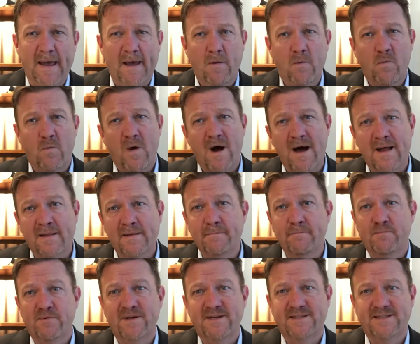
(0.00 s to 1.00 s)
while
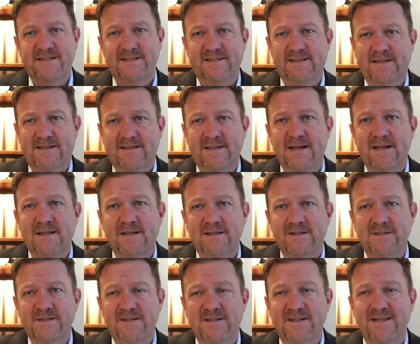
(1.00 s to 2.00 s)
embracing
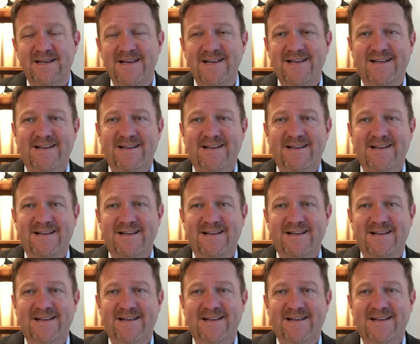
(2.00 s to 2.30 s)
technology,